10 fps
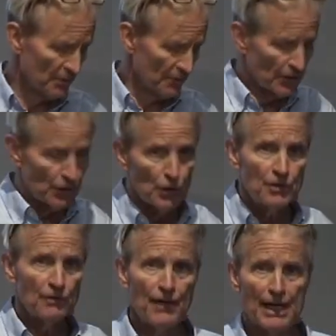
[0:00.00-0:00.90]
terms of the
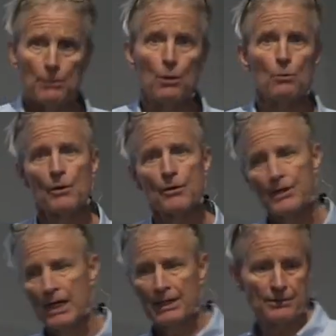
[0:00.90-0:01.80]
goods available,
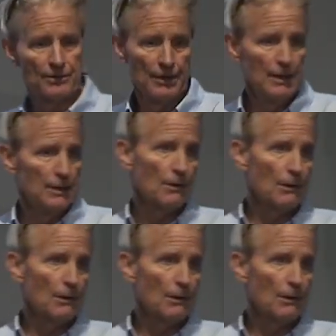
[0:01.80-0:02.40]
whether or not it's